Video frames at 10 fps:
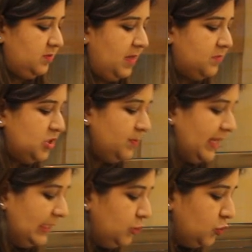just
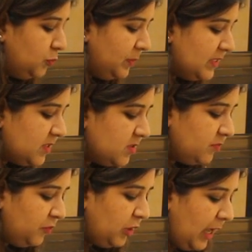making 2
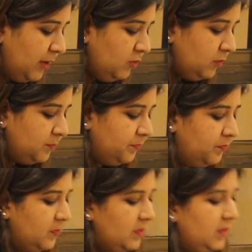pieces for now.
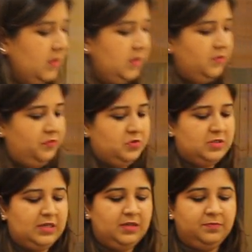You
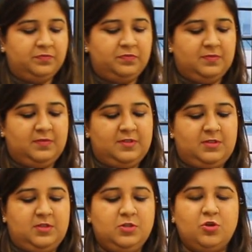see,
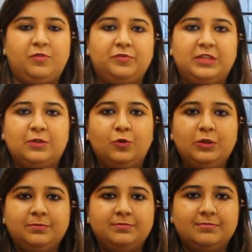it's the toffee
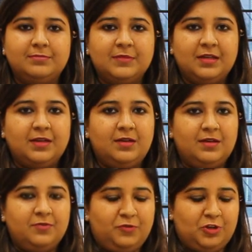roll
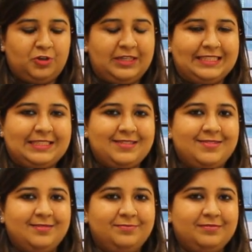for your
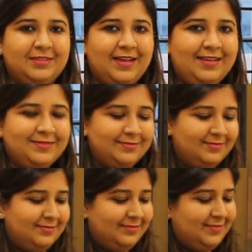kids. Yeah,
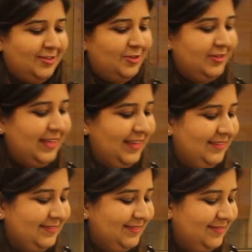
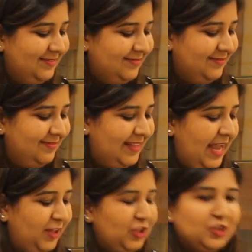okay,
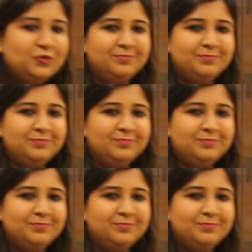thank